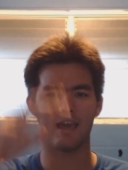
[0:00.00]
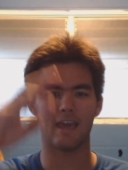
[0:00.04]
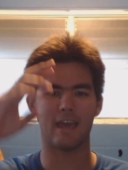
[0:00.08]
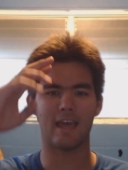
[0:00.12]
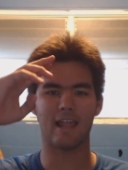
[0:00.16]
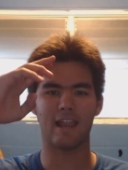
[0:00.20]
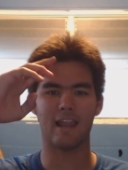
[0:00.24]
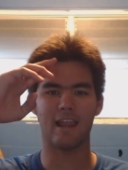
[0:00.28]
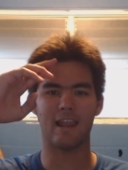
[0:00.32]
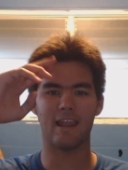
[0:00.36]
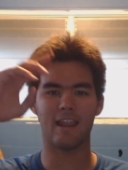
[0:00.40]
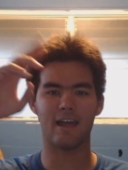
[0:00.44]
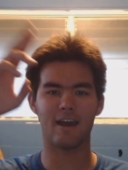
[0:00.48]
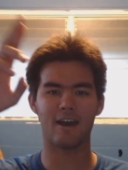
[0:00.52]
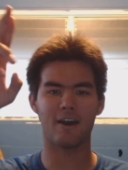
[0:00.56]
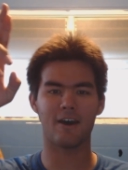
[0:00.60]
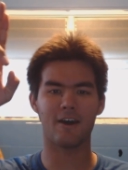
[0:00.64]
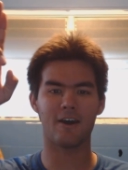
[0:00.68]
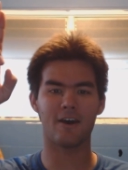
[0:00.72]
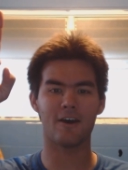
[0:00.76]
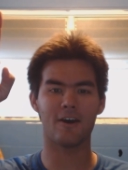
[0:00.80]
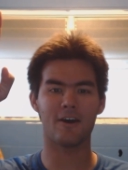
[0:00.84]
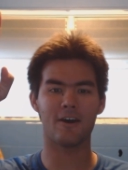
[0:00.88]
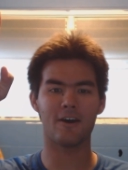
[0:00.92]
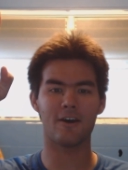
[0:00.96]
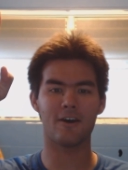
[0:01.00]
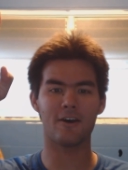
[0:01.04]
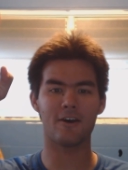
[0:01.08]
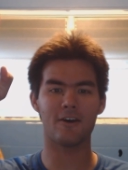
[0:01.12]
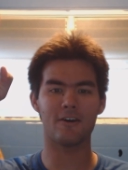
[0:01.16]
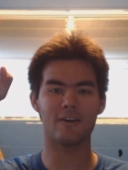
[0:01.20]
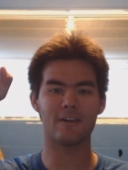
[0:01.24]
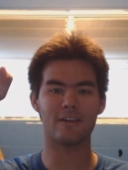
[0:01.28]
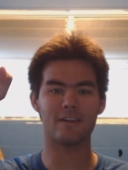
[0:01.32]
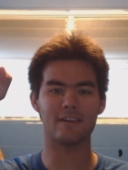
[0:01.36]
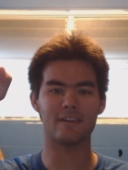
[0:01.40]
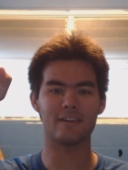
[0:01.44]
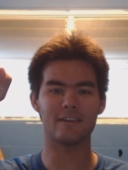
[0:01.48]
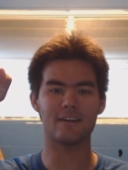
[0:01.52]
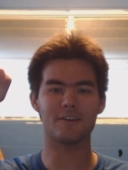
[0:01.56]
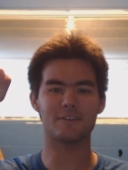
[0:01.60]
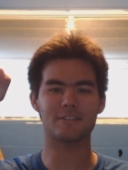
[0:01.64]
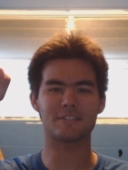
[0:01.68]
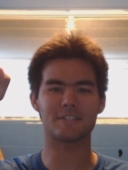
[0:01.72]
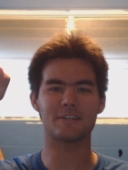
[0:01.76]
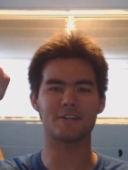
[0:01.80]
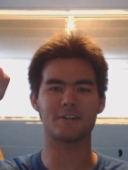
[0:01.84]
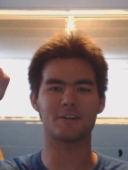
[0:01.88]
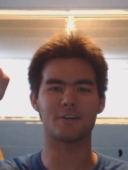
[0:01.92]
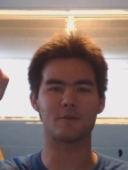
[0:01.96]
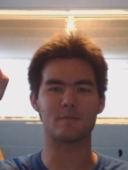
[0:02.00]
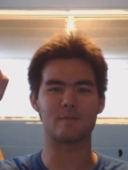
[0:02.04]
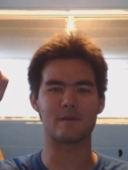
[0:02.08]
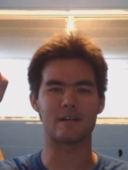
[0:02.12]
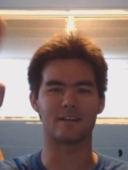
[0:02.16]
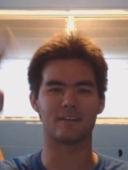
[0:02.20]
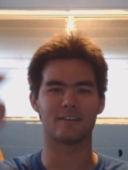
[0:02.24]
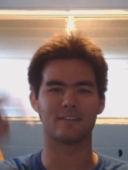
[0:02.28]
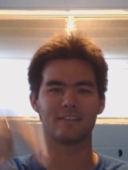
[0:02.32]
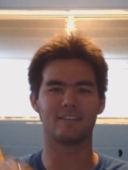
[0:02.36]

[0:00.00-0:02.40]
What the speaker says: Hello, YouTube!